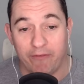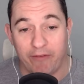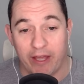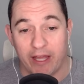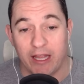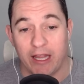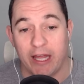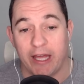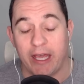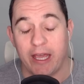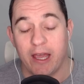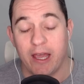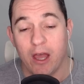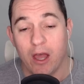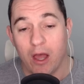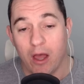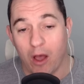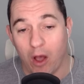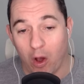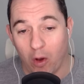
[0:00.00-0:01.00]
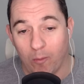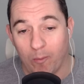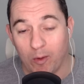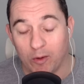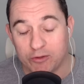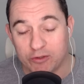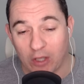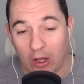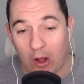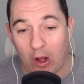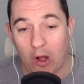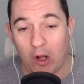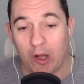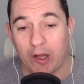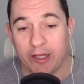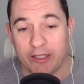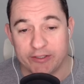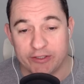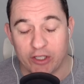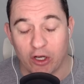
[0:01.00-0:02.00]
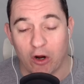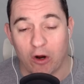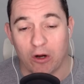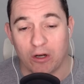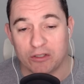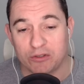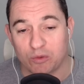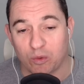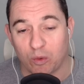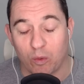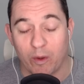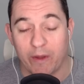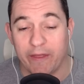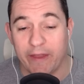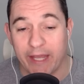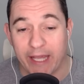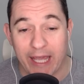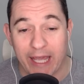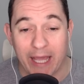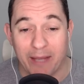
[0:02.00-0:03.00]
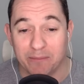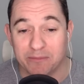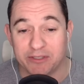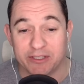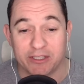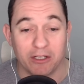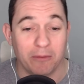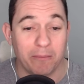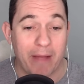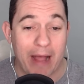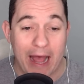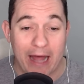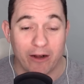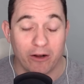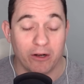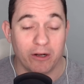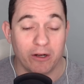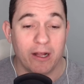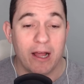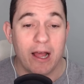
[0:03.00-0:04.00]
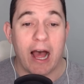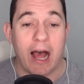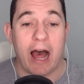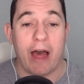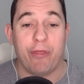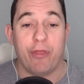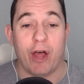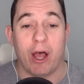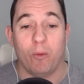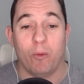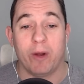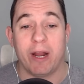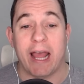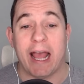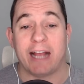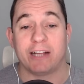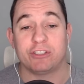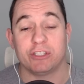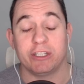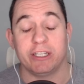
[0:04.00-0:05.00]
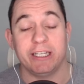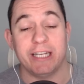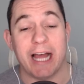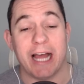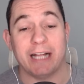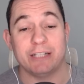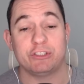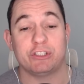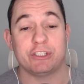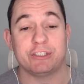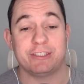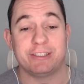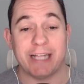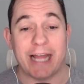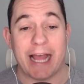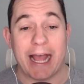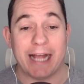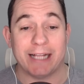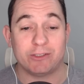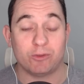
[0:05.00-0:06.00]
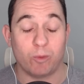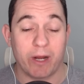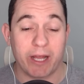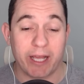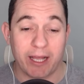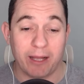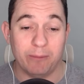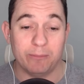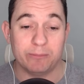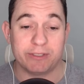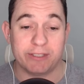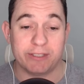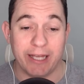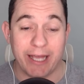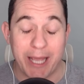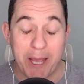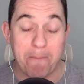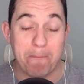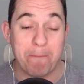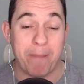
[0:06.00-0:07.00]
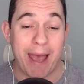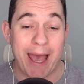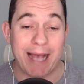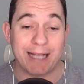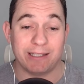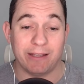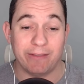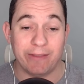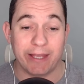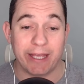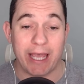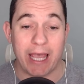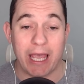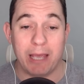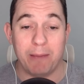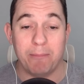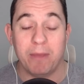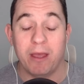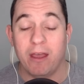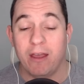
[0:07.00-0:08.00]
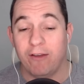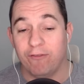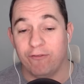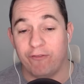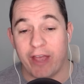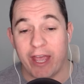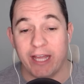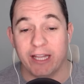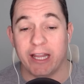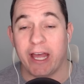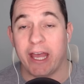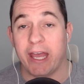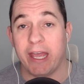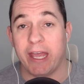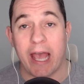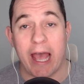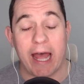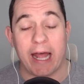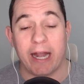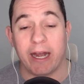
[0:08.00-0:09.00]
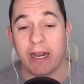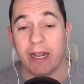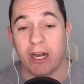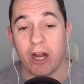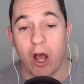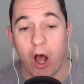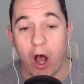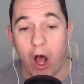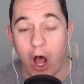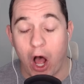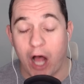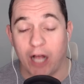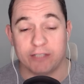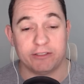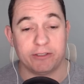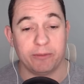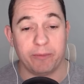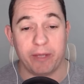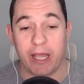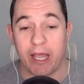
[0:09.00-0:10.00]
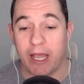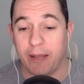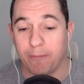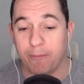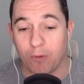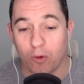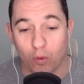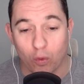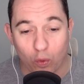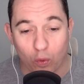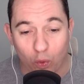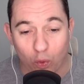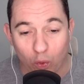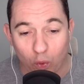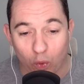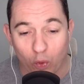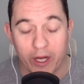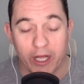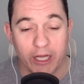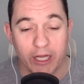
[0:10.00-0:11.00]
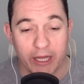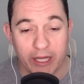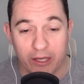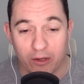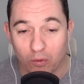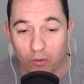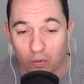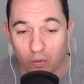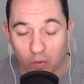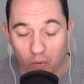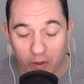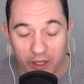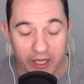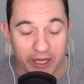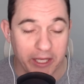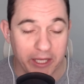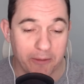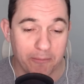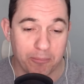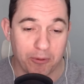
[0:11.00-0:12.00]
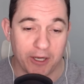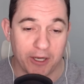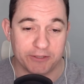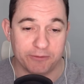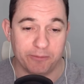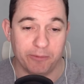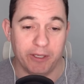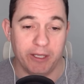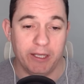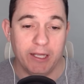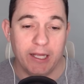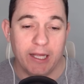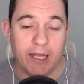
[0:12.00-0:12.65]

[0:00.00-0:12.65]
Vele, almost all his yards were when the game still mattered. I thought when it actually, not just stats, when it comes to impact on the game, Vele had an awesome game. Really, really impressed me.